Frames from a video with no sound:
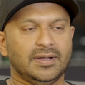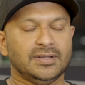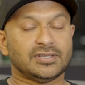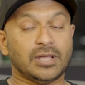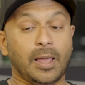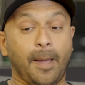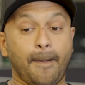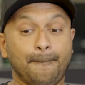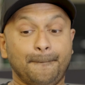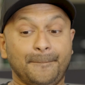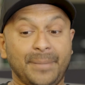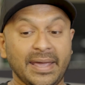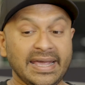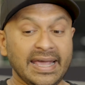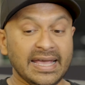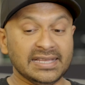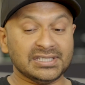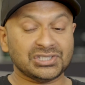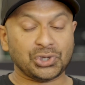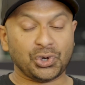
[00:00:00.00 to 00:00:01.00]
The
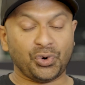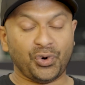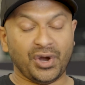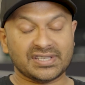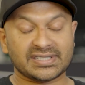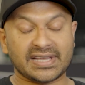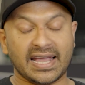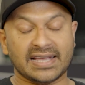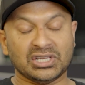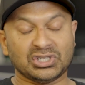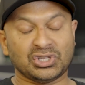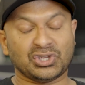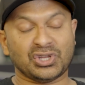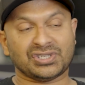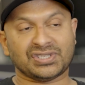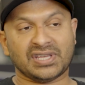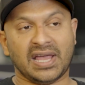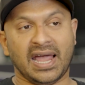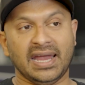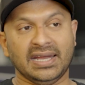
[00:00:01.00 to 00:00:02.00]
biggest risk as a
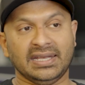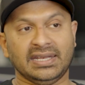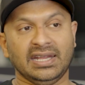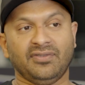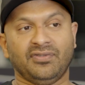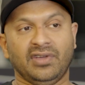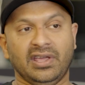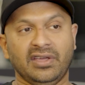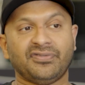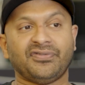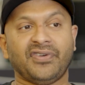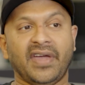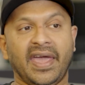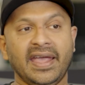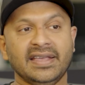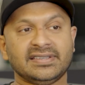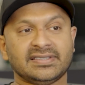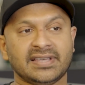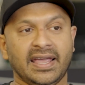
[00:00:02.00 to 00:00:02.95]
society we face